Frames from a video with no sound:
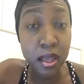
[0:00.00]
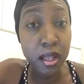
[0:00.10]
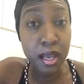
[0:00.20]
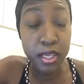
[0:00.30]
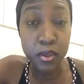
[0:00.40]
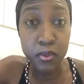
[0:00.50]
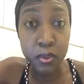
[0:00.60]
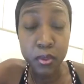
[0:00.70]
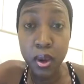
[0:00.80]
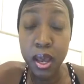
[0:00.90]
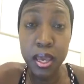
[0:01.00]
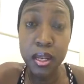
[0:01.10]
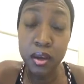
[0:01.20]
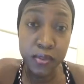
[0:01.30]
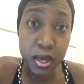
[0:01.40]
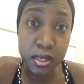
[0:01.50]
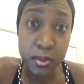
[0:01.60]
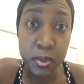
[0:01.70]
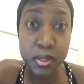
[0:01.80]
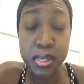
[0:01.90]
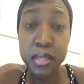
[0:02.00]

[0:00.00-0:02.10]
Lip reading: Like, I love animals,